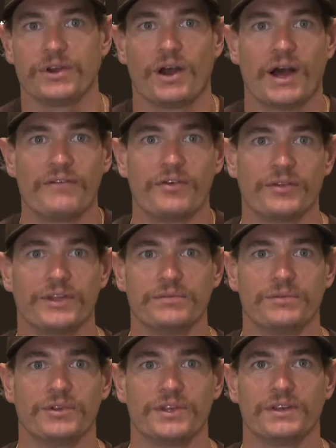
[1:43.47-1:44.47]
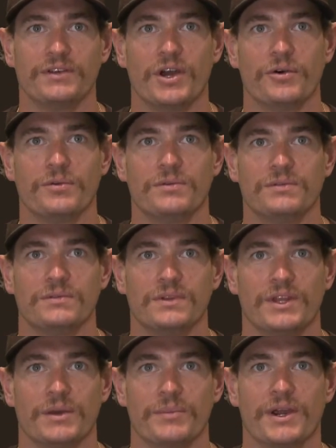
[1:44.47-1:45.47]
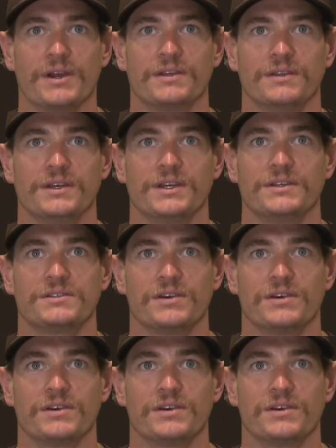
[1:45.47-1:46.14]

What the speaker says: I've only really known the American League,